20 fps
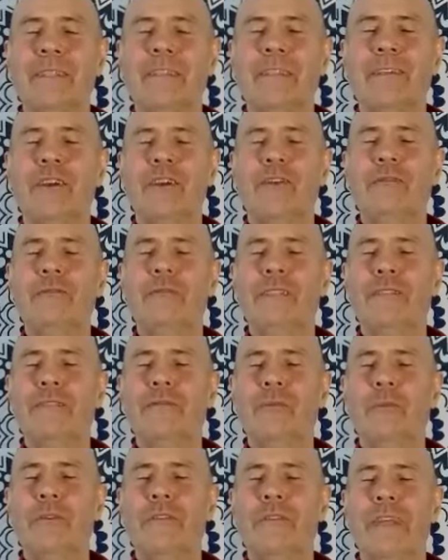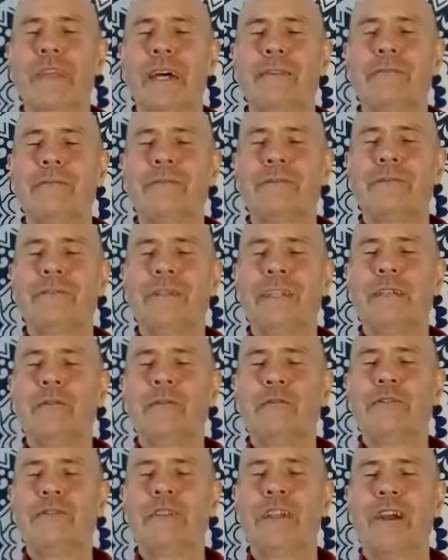Notice what that
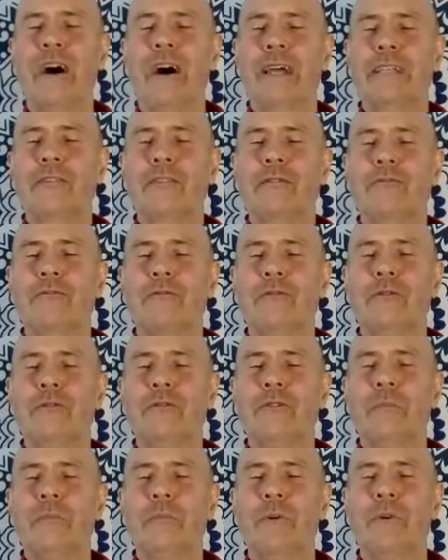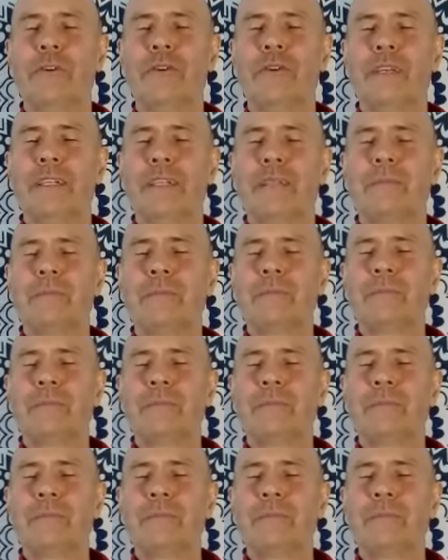feels like through your body.